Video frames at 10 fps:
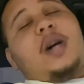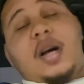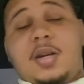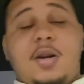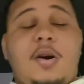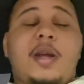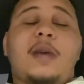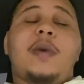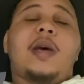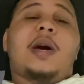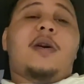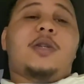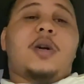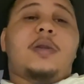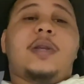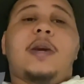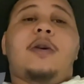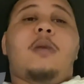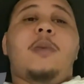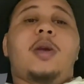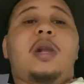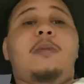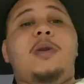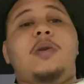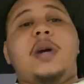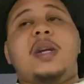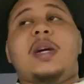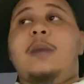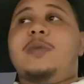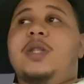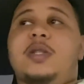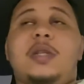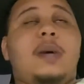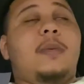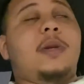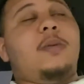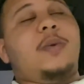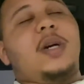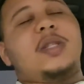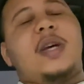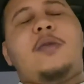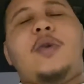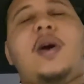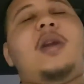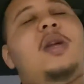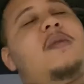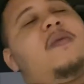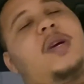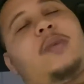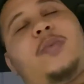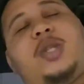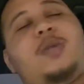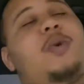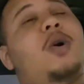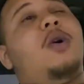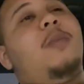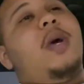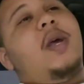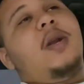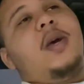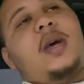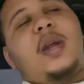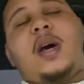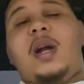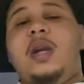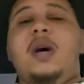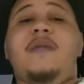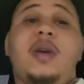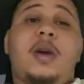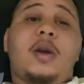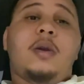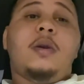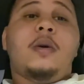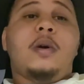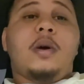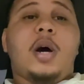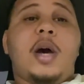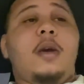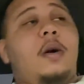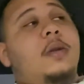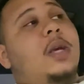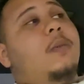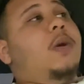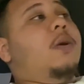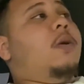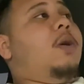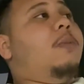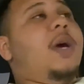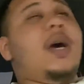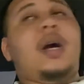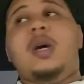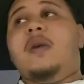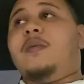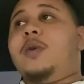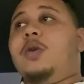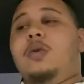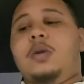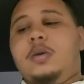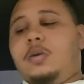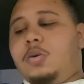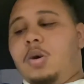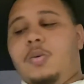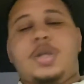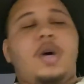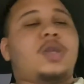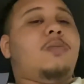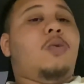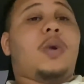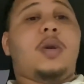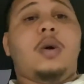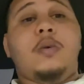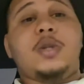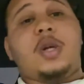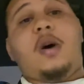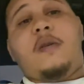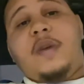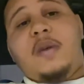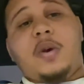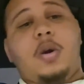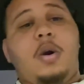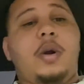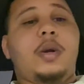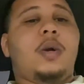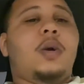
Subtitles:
other than all that, man, how's y'all day going, man? Y'all let me know down in the comment section down below, bro, because I know y'all love fucking with your boy, man. And I love hearing how y'all day be going, man. I love, you know, knowing what y'all smoking on, what's y'all favorite cart,